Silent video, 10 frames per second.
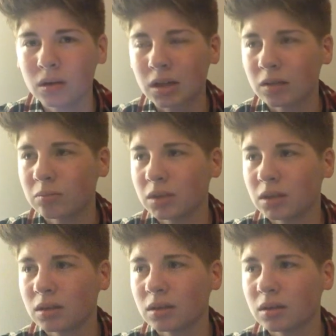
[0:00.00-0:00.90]
It gave
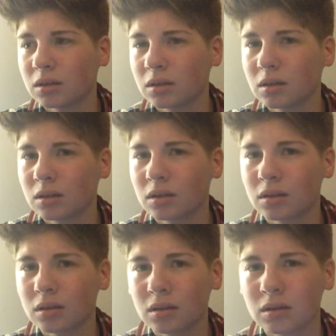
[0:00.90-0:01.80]
me
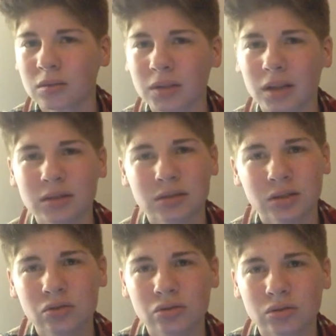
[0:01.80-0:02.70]
the
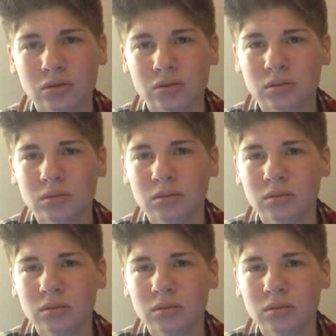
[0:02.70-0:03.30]
realization